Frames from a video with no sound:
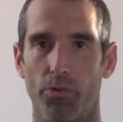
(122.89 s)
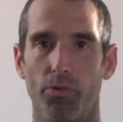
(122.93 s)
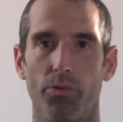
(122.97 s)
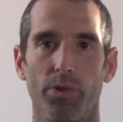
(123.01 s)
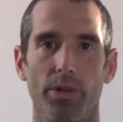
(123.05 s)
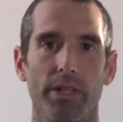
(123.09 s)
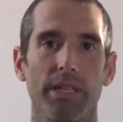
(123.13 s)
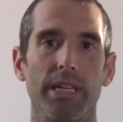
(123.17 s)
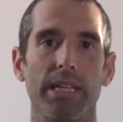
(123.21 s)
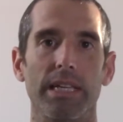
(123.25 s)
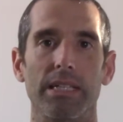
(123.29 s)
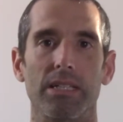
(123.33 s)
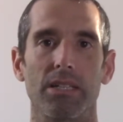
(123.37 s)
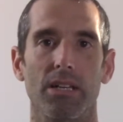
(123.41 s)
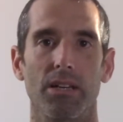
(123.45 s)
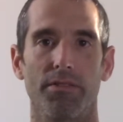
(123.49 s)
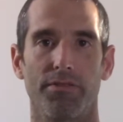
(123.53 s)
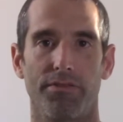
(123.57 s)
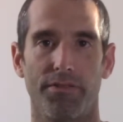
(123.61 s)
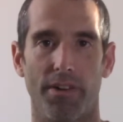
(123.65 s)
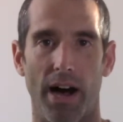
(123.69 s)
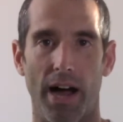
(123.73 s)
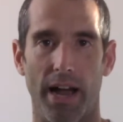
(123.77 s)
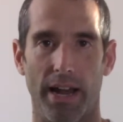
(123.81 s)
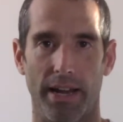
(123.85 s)
really easy to
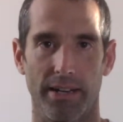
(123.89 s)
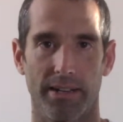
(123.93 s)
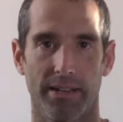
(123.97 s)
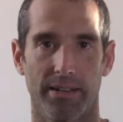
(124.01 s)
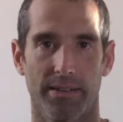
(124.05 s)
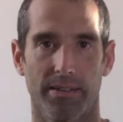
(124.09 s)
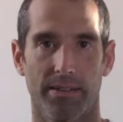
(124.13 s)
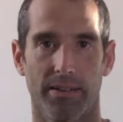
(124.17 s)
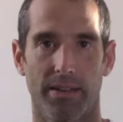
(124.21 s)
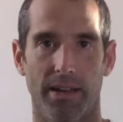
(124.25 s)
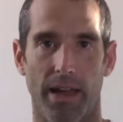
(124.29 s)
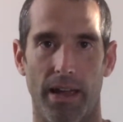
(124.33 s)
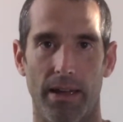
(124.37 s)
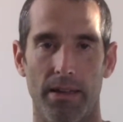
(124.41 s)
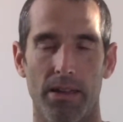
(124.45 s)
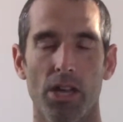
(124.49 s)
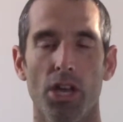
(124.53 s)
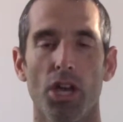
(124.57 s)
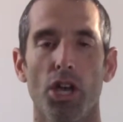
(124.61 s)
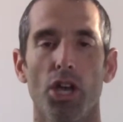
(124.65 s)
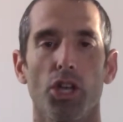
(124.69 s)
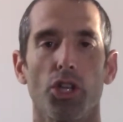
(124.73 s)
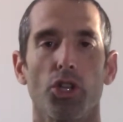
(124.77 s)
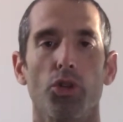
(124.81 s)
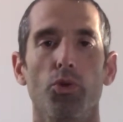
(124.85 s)
find, okay?
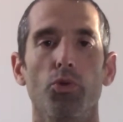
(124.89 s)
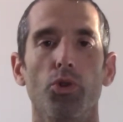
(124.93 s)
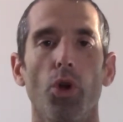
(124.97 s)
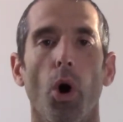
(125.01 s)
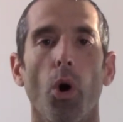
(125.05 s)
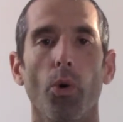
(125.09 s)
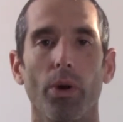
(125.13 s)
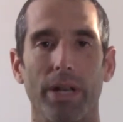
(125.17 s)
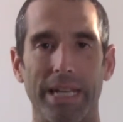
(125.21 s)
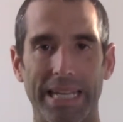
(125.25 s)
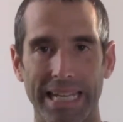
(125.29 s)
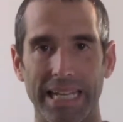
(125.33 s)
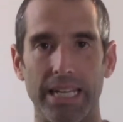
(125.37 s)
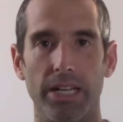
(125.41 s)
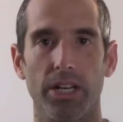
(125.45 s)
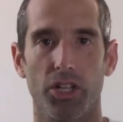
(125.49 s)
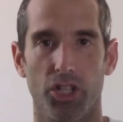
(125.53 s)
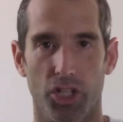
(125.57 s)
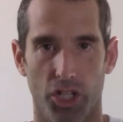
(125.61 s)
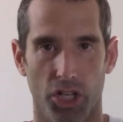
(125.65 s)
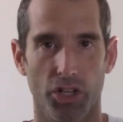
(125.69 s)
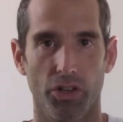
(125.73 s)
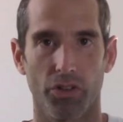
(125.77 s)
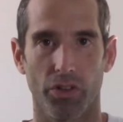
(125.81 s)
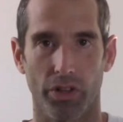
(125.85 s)
You don't need a
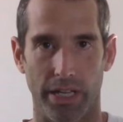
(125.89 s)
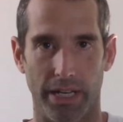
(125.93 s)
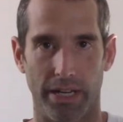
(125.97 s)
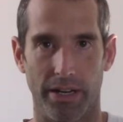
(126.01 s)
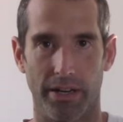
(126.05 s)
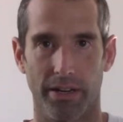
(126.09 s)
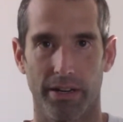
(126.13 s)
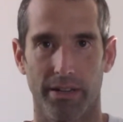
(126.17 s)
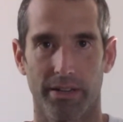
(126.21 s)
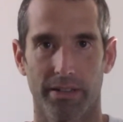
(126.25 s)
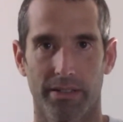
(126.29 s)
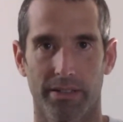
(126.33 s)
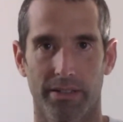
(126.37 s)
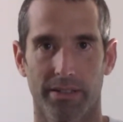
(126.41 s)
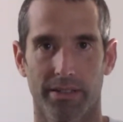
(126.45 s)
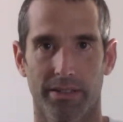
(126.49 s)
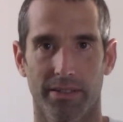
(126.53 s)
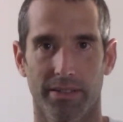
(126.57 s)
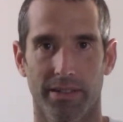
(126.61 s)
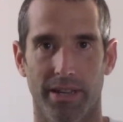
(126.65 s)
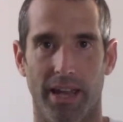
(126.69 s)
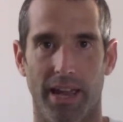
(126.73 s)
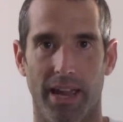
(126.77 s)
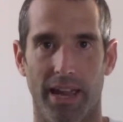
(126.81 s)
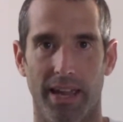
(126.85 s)
cheerleader.
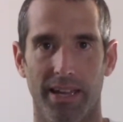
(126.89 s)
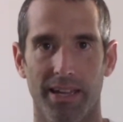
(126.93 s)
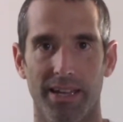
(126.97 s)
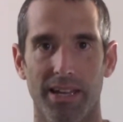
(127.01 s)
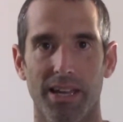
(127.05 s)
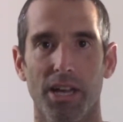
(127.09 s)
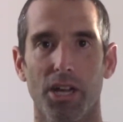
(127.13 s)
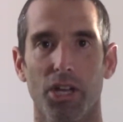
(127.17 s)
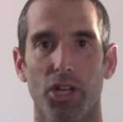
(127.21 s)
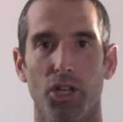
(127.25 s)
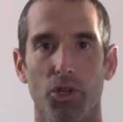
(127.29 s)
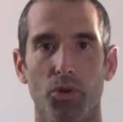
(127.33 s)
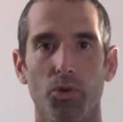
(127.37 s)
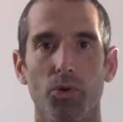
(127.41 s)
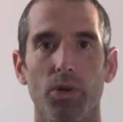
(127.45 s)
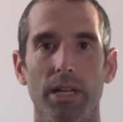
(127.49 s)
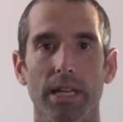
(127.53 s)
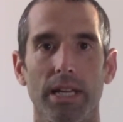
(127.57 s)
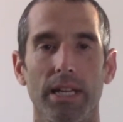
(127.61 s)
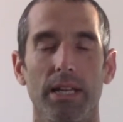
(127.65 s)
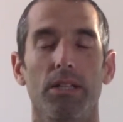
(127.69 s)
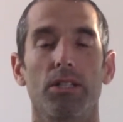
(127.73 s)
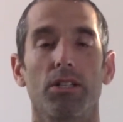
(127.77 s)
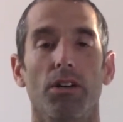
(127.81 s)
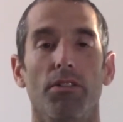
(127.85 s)
Okay, you
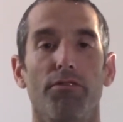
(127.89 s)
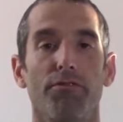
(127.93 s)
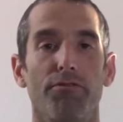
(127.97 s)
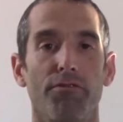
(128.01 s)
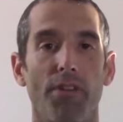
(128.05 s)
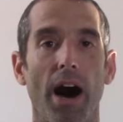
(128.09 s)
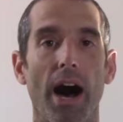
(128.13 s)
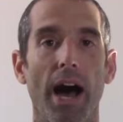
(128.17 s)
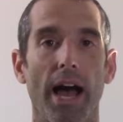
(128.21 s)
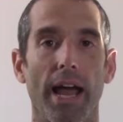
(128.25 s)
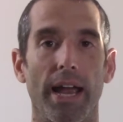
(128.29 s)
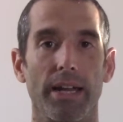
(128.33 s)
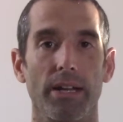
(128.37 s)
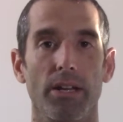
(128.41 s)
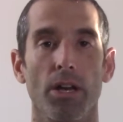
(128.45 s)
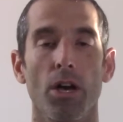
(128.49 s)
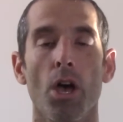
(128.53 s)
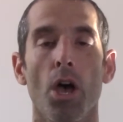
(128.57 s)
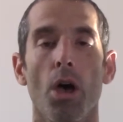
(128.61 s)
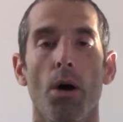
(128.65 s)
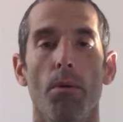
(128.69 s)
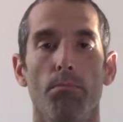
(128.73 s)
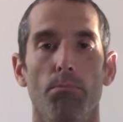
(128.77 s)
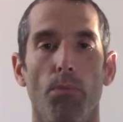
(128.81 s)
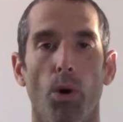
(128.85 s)
need to find
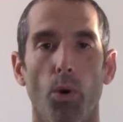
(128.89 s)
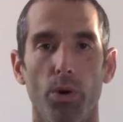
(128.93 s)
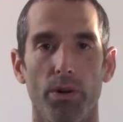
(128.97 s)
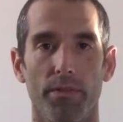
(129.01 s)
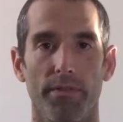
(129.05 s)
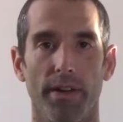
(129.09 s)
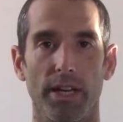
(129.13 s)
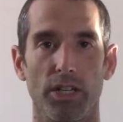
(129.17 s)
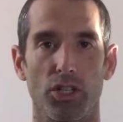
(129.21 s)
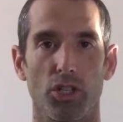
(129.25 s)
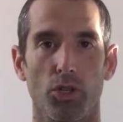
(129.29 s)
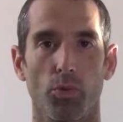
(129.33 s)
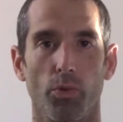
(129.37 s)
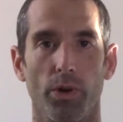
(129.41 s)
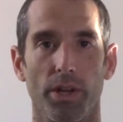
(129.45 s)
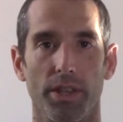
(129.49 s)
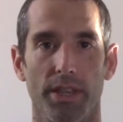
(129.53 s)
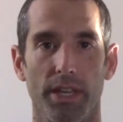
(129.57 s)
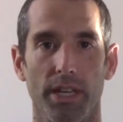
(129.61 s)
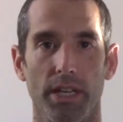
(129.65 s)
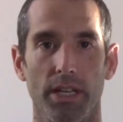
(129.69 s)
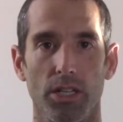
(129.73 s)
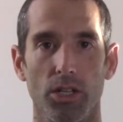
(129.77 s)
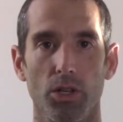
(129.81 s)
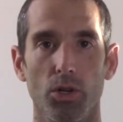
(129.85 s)
motivation
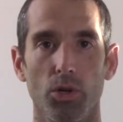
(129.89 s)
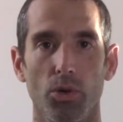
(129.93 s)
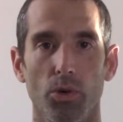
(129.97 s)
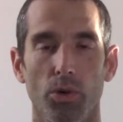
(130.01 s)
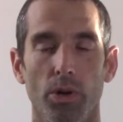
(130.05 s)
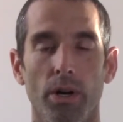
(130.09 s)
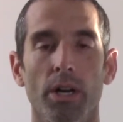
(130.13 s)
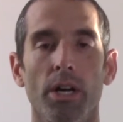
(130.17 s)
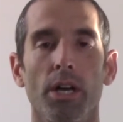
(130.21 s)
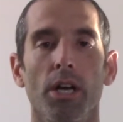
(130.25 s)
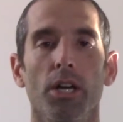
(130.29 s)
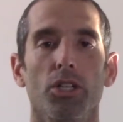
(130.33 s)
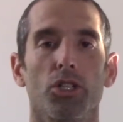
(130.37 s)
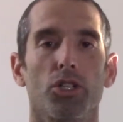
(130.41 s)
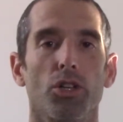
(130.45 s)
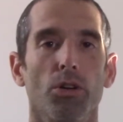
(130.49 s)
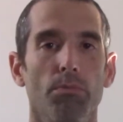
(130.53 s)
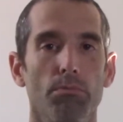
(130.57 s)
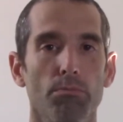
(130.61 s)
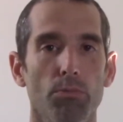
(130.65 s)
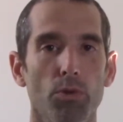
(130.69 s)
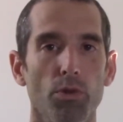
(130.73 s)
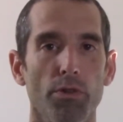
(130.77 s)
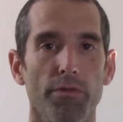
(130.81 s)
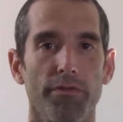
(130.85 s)
within you to
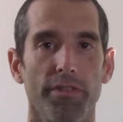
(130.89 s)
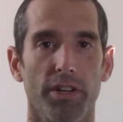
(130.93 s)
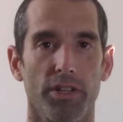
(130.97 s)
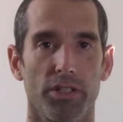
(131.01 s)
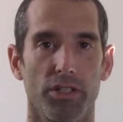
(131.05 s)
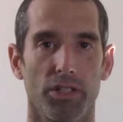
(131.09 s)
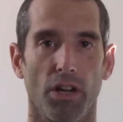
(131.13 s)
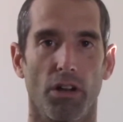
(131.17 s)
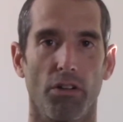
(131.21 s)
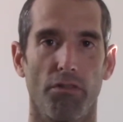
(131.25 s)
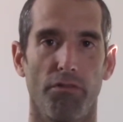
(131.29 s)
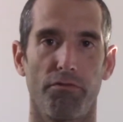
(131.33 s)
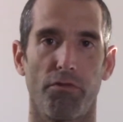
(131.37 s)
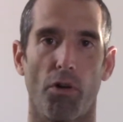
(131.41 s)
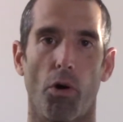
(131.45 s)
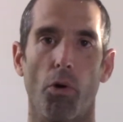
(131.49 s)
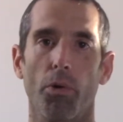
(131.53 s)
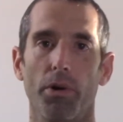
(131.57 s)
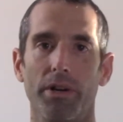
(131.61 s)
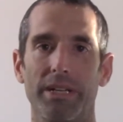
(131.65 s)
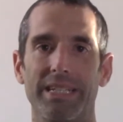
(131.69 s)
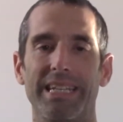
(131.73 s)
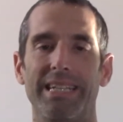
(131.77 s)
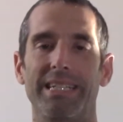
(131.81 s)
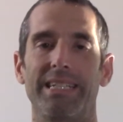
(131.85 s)
move yourself
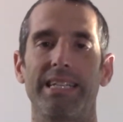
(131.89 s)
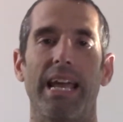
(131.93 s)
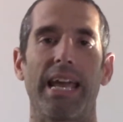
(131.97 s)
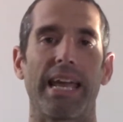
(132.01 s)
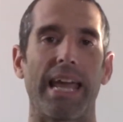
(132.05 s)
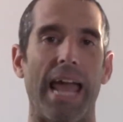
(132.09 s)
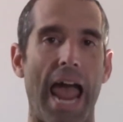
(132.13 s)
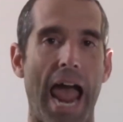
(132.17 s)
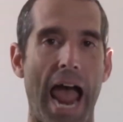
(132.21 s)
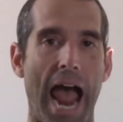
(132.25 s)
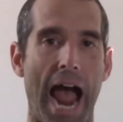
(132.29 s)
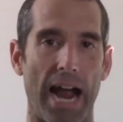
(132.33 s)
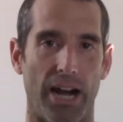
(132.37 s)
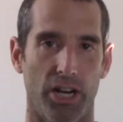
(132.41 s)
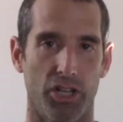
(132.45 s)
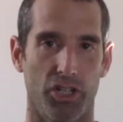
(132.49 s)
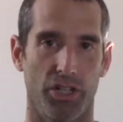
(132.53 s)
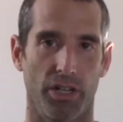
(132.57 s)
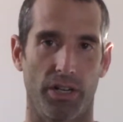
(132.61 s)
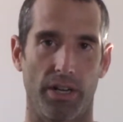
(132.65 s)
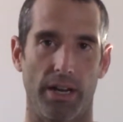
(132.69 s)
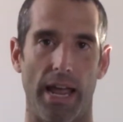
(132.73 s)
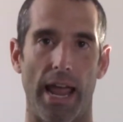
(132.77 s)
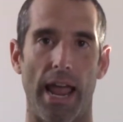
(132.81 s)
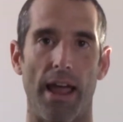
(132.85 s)
forward, to take action
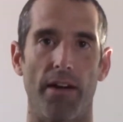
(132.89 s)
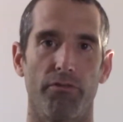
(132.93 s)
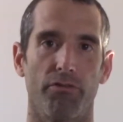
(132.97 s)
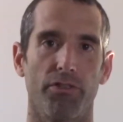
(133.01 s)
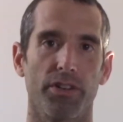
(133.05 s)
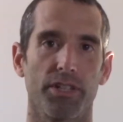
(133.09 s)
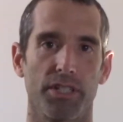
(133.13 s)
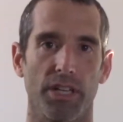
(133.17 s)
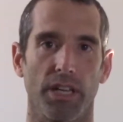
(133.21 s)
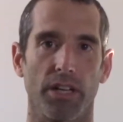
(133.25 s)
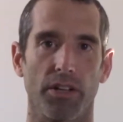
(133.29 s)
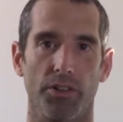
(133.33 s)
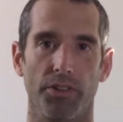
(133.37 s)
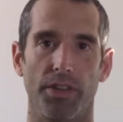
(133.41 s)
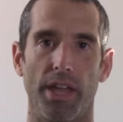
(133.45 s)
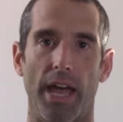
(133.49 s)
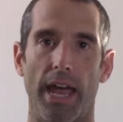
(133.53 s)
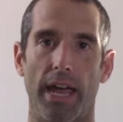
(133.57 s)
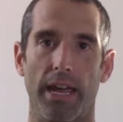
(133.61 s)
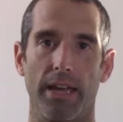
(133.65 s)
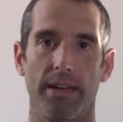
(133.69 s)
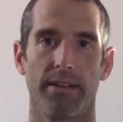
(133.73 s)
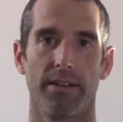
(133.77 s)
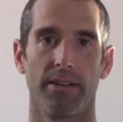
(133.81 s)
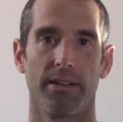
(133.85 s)
every single
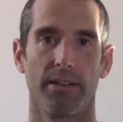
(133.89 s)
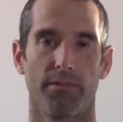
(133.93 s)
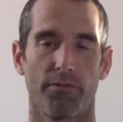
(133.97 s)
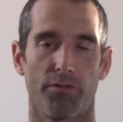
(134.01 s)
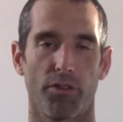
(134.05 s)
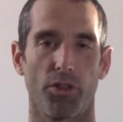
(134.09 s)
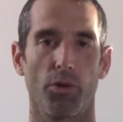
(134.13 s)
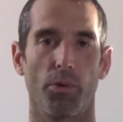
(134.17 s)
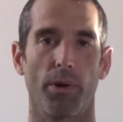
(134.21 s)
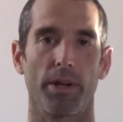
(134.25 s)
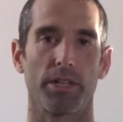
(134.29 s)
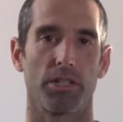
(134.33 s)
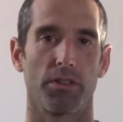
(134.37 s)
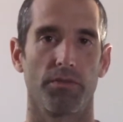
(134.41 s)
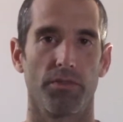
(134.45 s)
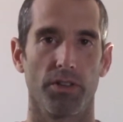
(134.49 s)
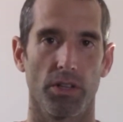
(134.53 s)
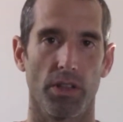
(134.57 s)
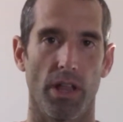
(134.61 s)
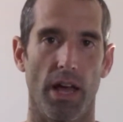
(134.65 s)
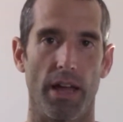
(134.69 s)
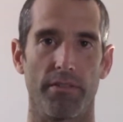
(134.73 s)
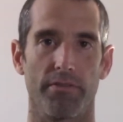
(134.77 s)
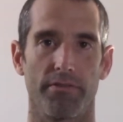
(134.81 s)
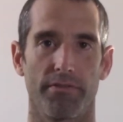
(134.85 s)
day for the rest of your
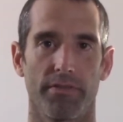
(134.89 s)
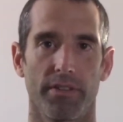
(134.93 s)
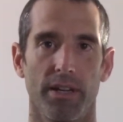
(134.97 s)
life.